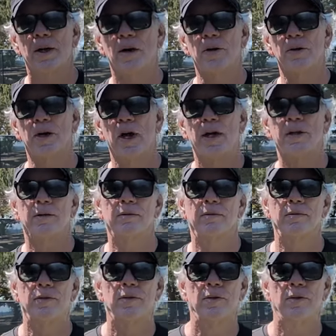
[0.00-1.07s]
Other than that,
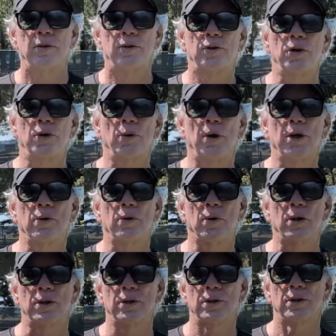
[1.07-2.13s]
see you on the
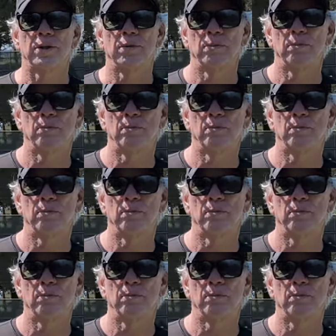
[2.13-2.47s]
courts.